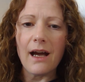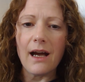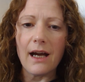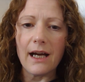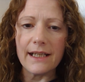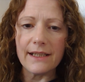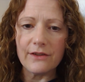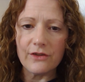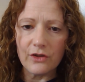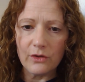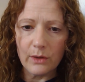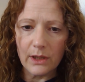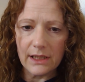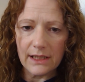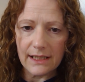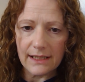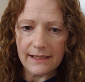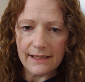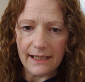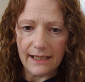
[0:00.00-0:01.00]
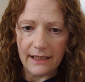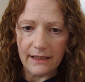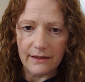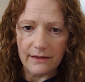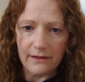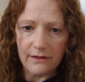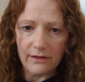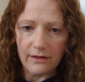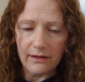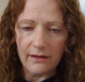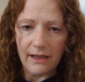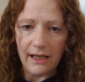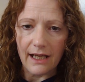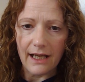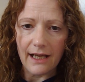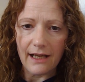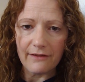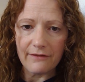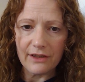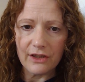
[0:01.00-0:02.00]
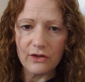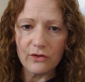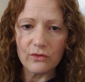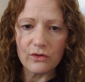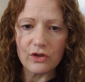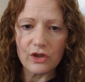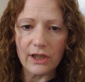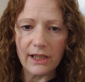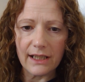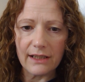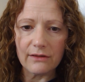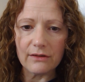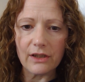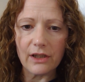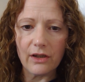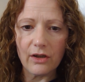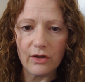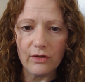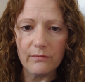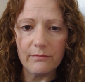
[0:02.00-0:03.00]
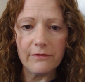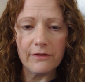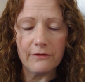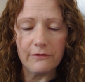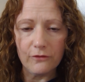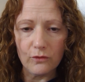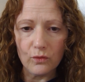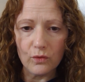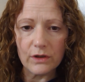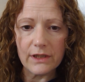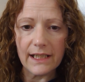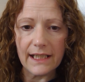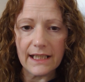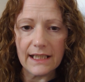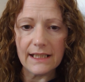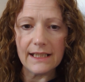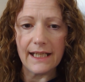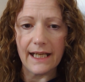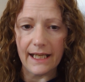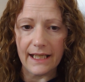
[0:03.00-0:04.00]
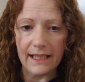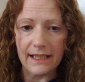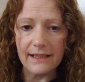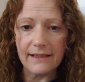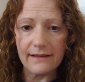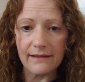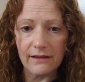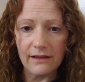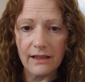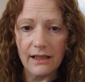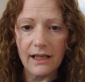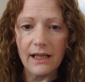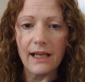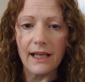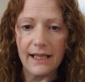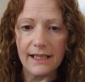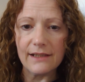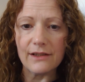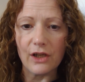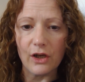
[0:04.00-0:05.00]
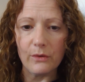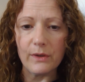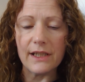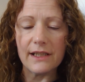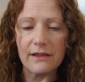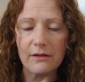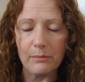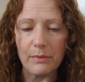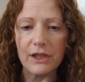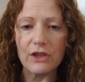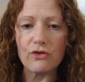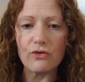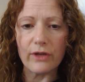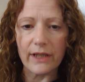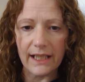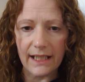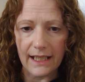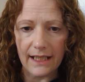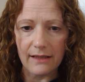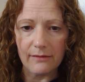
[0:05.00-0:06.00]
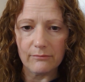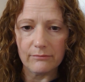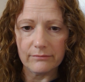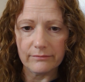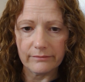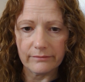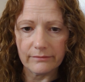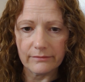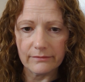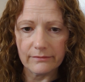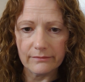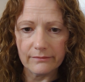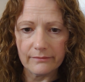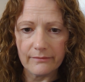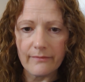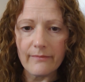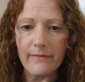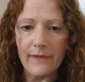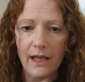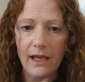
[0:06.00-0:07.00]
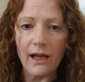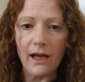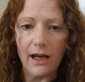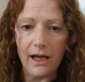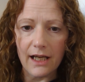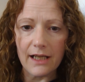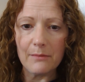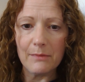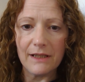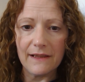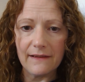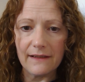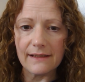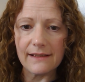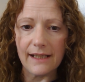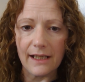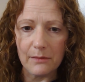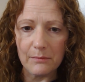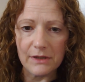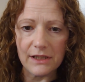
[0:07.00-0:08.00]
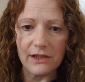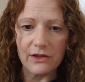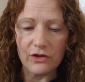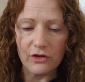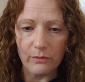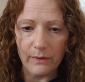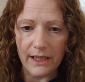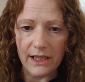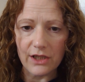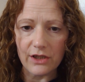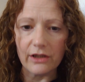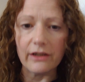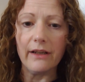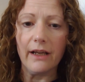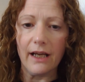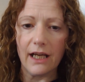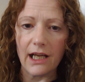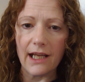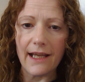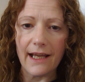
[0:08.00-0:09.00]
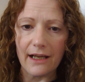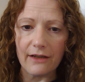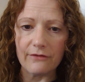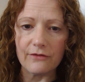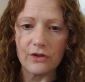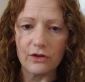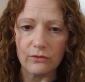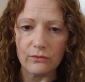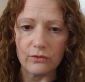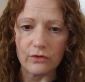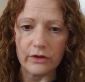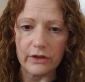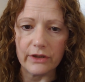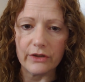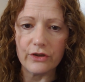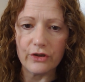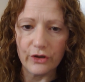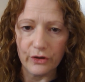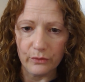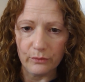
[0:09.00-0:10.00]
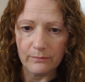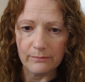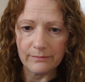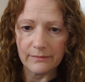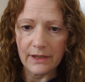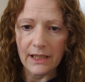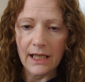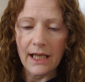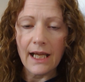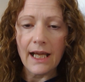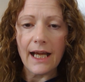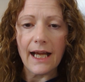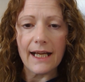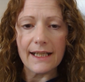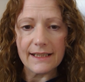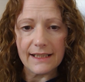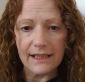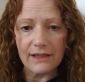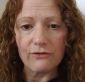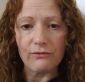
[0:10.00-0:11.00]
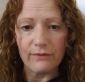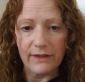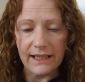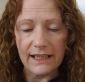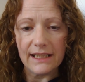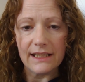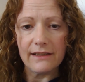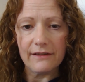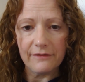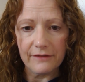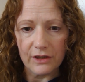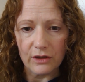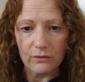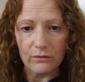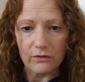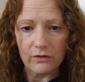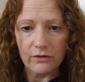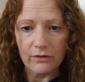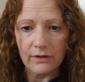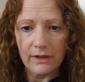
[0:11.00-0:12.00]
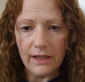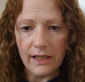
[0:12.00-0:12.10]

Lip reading: I do understand that having your child at home for 14 days is going to be tricky. I'm in the same situation. I have children too, and it's really difficult.